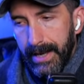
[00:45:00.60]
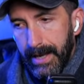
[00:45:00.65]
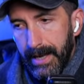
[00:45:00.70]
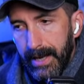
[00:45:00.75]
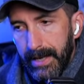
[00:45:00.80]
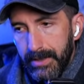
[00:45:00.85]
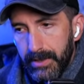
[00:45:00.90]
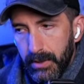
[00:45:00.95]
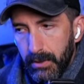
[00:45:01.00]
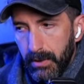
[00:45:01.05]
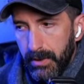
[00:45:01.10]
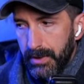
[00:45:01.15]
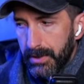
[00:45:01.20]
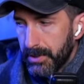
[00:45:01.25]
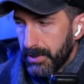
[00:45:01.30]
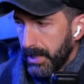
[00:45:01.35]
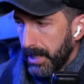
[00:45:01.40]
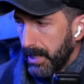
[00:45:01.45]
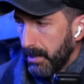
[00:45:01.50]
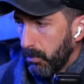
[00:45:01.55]
I do
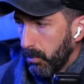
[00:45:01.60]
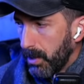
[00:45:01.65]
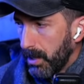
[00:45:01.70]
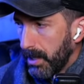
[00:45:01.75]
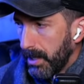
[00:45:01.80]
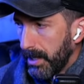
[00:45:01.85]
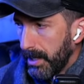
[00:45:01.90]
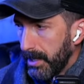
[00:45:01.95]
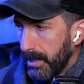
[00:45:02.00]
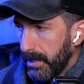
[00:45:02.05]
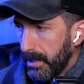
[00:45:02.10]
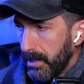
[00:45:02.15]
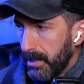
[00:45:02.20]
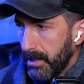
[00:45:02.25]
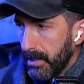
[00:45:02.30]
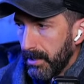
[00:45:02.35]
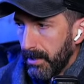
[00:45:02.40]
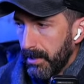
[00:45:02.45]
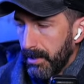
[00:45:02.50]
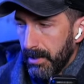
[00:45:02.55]
understand why,
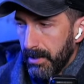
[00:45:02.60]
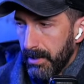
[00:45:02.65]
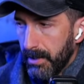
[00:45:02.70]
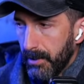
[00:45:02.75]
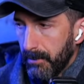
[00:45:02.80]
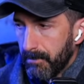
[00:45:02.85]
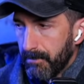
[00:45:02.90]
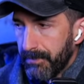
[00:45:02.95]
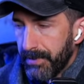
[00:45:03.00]
you know,